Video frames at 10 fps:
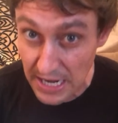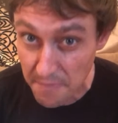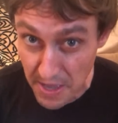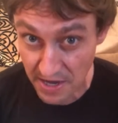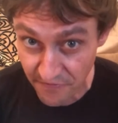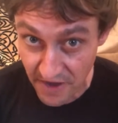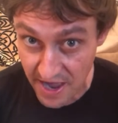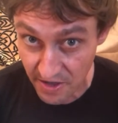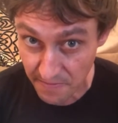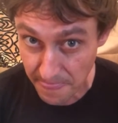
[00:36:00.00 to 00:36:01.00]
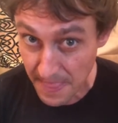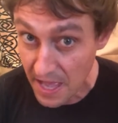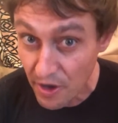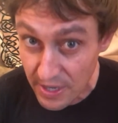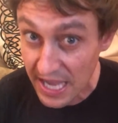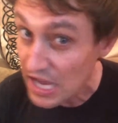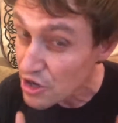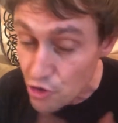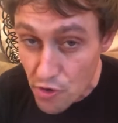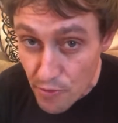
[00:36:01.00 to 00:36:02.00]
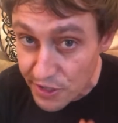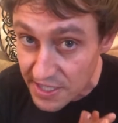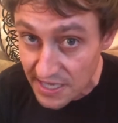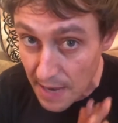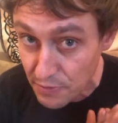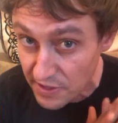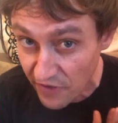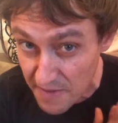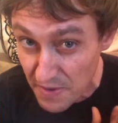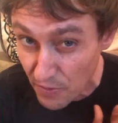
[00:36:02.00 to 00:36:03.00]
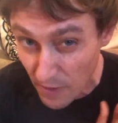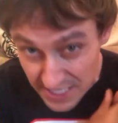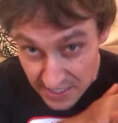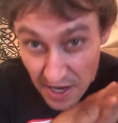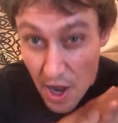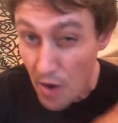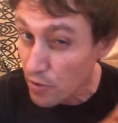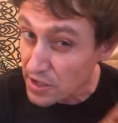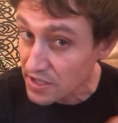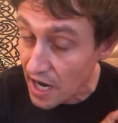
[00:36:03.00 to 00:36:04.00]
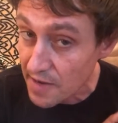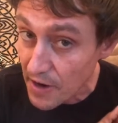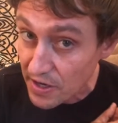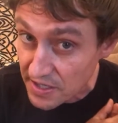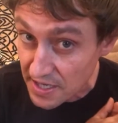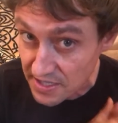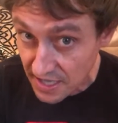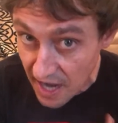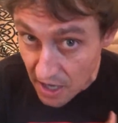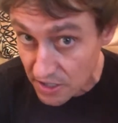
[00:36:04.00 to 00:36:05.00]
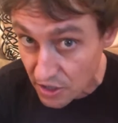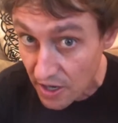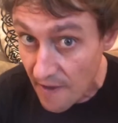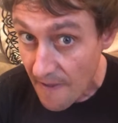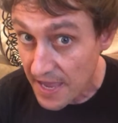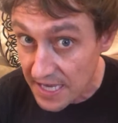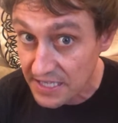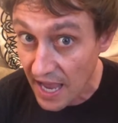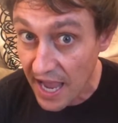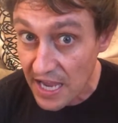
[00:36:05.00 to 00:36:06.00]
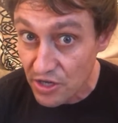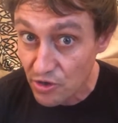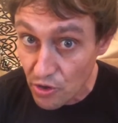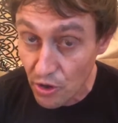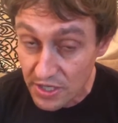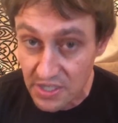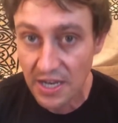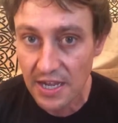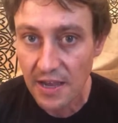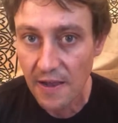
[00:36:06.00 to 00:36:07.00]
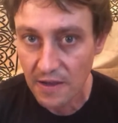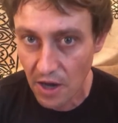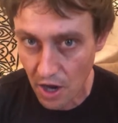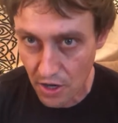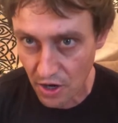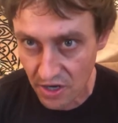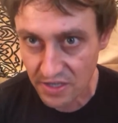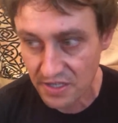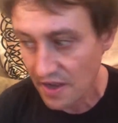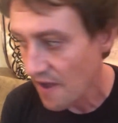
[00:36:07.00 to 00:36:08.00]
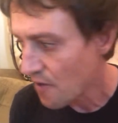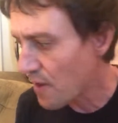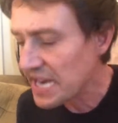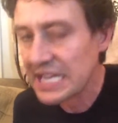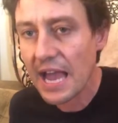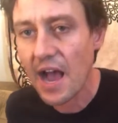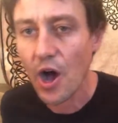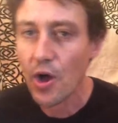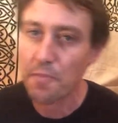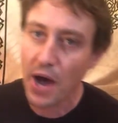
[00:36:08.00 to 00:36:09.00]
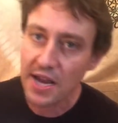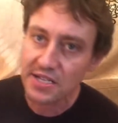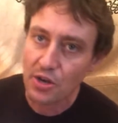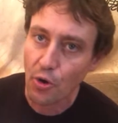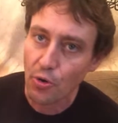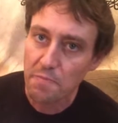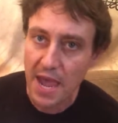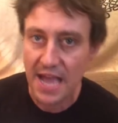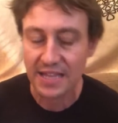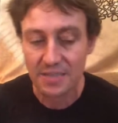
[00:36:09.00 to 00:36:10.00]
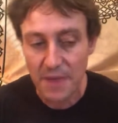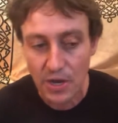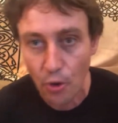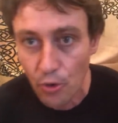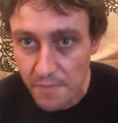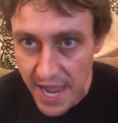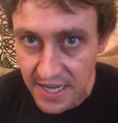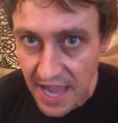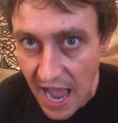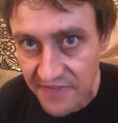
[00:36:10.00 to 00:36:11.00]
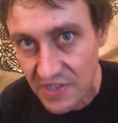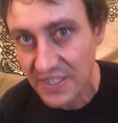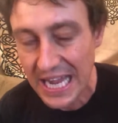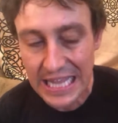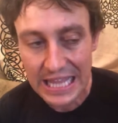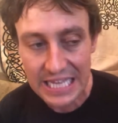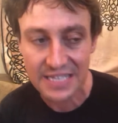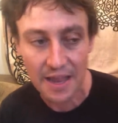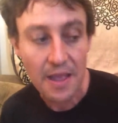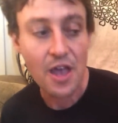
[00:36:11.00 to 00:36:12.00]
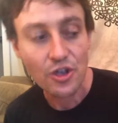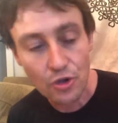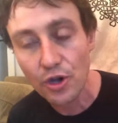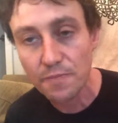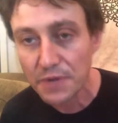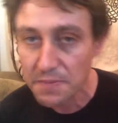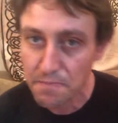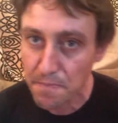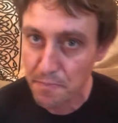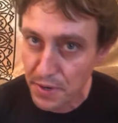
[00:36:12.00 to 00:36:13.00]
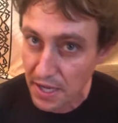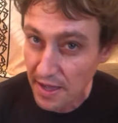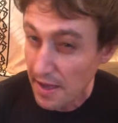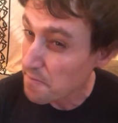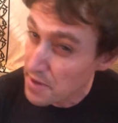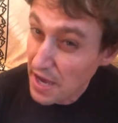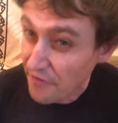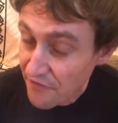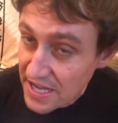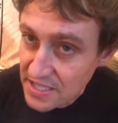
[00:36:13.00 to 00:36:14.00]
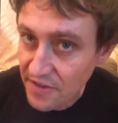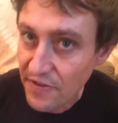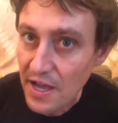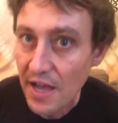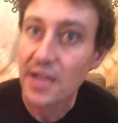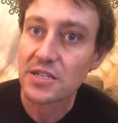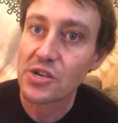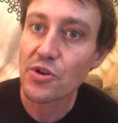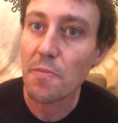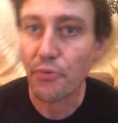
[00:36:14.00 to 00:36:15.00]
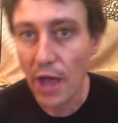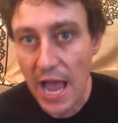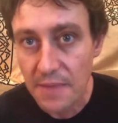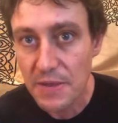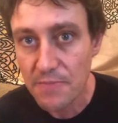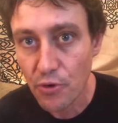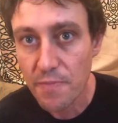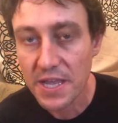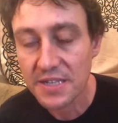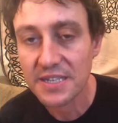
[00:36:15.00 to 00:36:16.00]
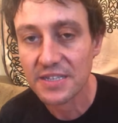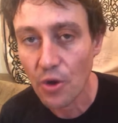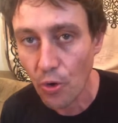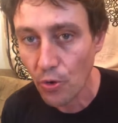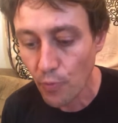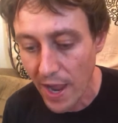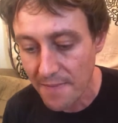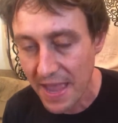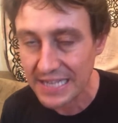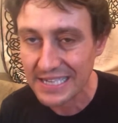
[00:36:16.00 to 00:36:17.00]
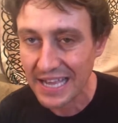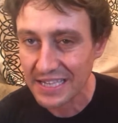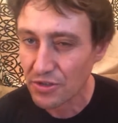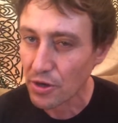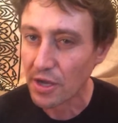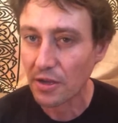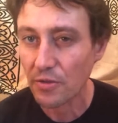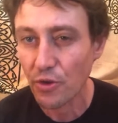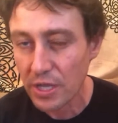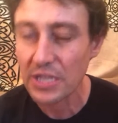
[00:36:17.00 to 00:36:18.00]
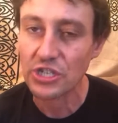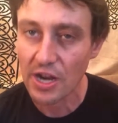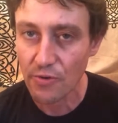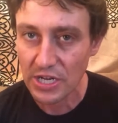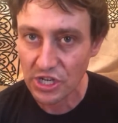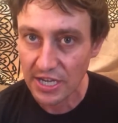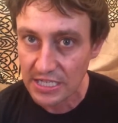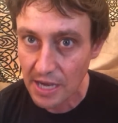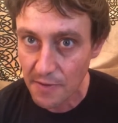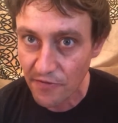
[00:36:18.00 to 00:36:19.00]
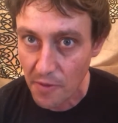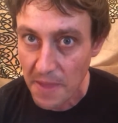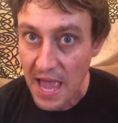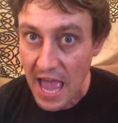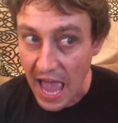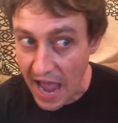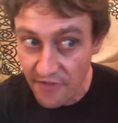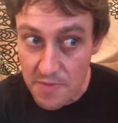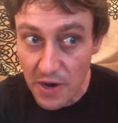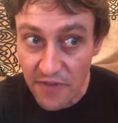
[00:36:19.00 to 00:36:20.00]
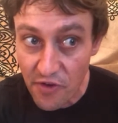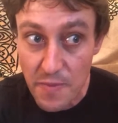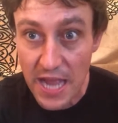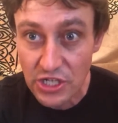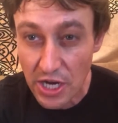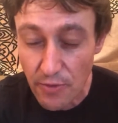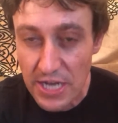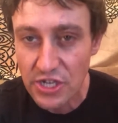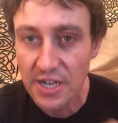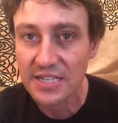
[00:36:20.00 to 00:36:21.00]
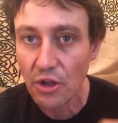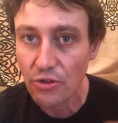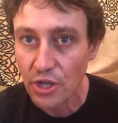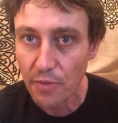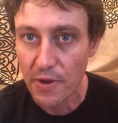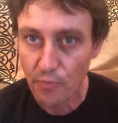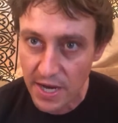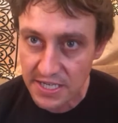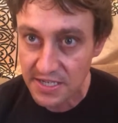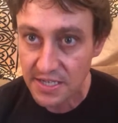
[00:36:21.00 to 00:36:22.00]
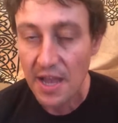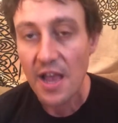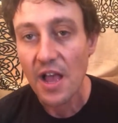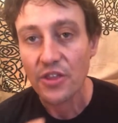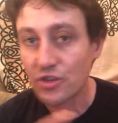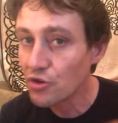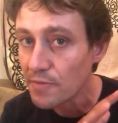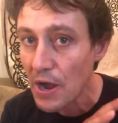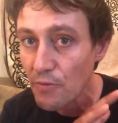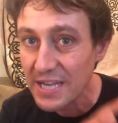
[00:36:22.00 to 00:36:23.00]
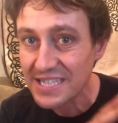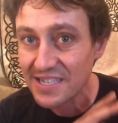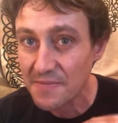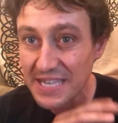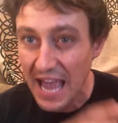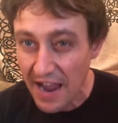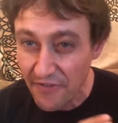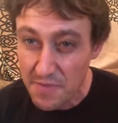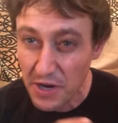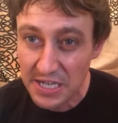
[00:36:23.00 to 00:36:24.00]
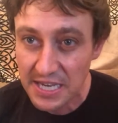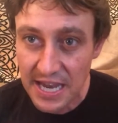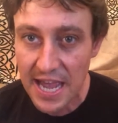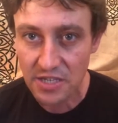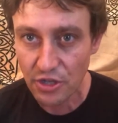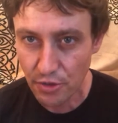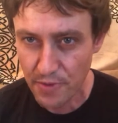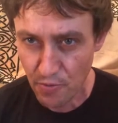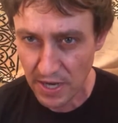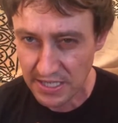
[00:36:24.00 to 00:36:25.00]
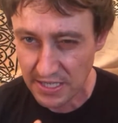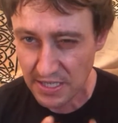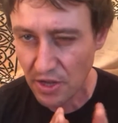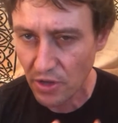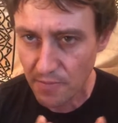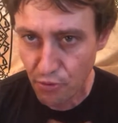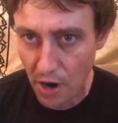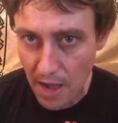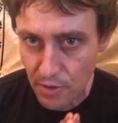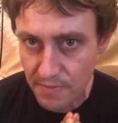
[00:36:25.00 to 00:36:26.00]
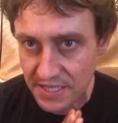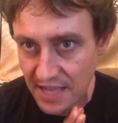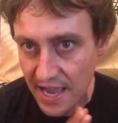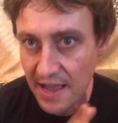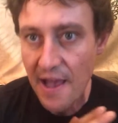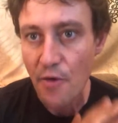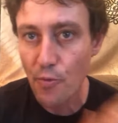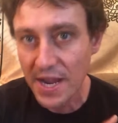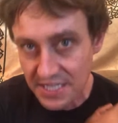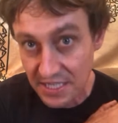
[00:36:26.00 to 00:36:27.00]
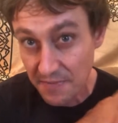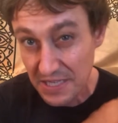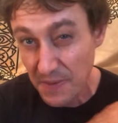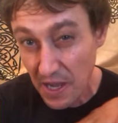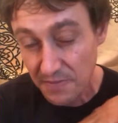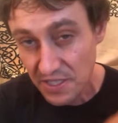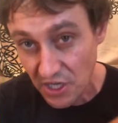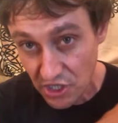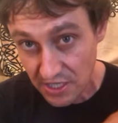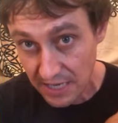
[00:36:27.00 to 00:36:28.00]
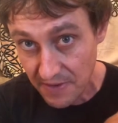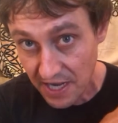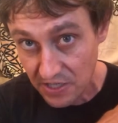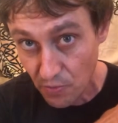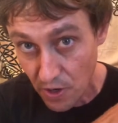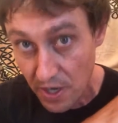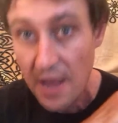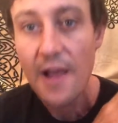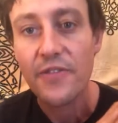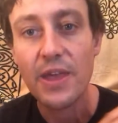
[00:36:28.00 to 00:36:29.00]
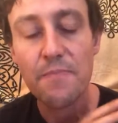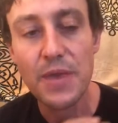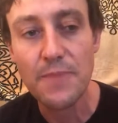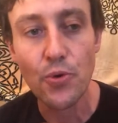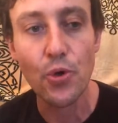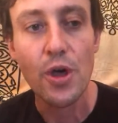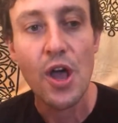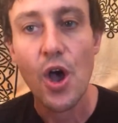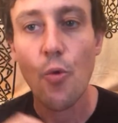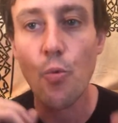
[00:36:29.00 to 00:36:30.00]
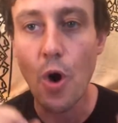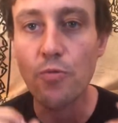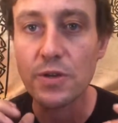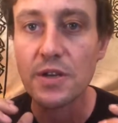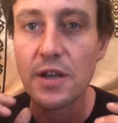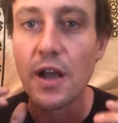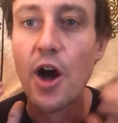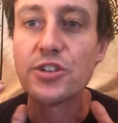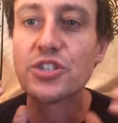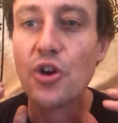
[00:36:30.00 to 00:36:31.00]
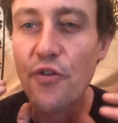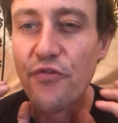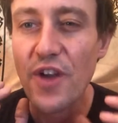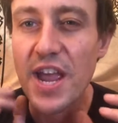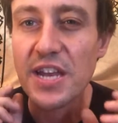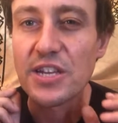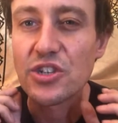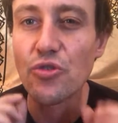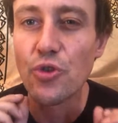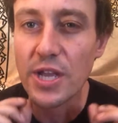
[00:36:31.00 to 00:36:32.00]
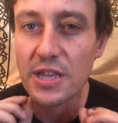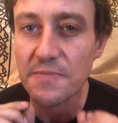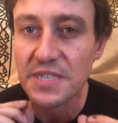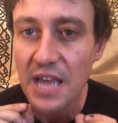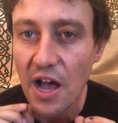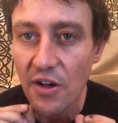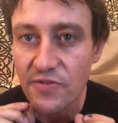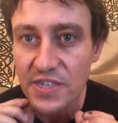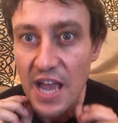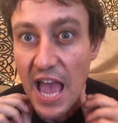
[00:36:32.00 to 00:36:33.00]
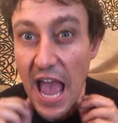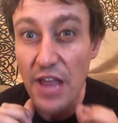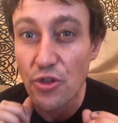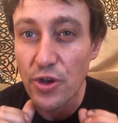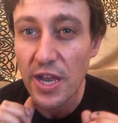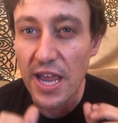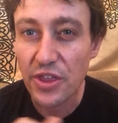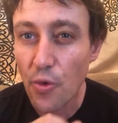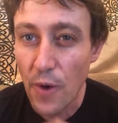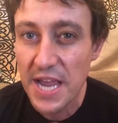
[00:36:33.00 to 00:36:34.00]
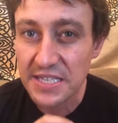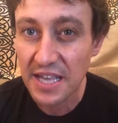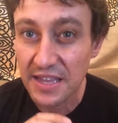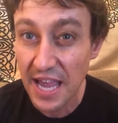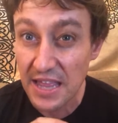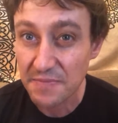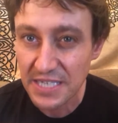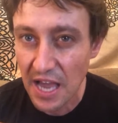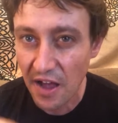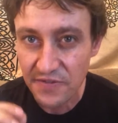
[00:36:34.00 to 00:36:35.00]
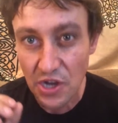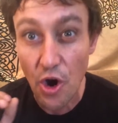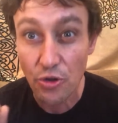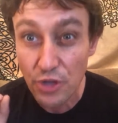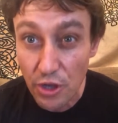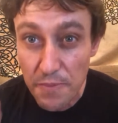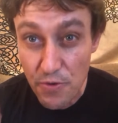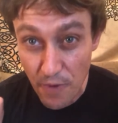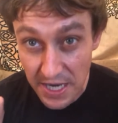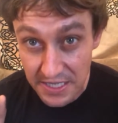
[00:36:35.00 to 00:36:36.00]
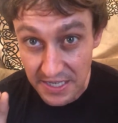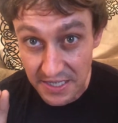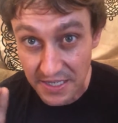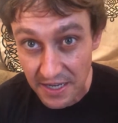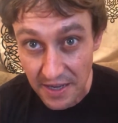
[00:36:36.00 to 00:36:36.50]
a pedophile, okay? Numerous examples of him being racist. We're just talking about a, his character. He's a New York City con artist, right? And yeah, Biden's an old man that's made old man gaffes of saying things that could but, but be offensive to black people because he's an old white man saying this. Look, look at the generation he's coming from. Everybody from that generation is a little bit racist. The truth about racism is everybody today is a little bit racist. The only problem is that racism has become such a demonized word that people won't, are so afraid to look at themselves and look at the ways that they themselves are a little bit racist.